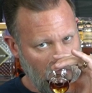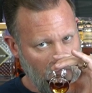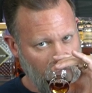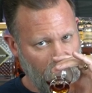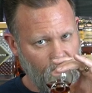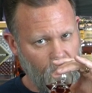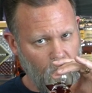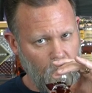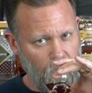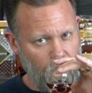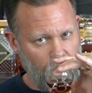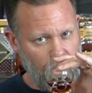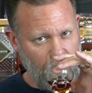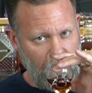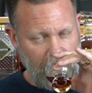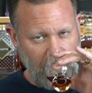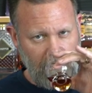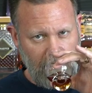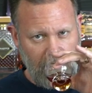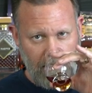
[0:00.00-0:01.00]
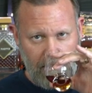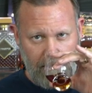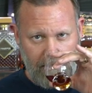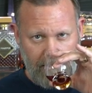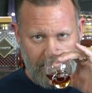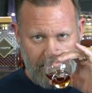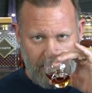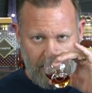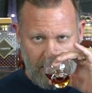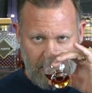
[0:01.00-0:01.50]
fruit in
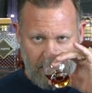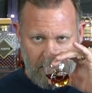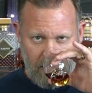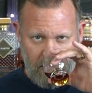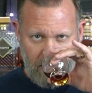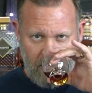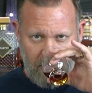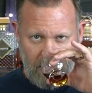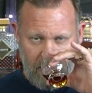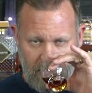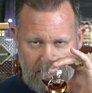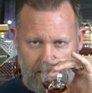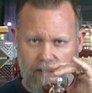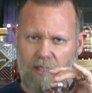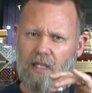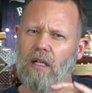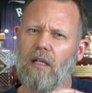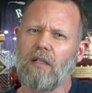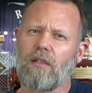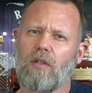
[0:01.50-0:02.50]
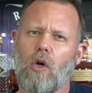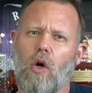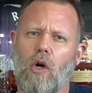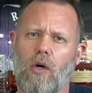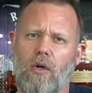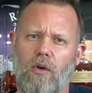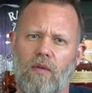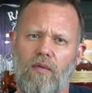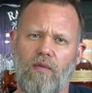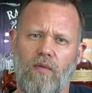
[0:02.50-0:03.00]
this. It's like a
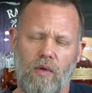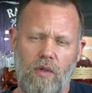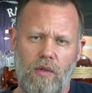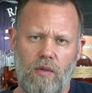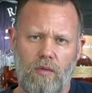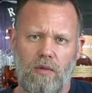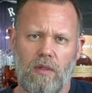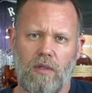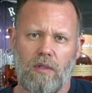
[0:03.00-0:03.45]
darker fruit,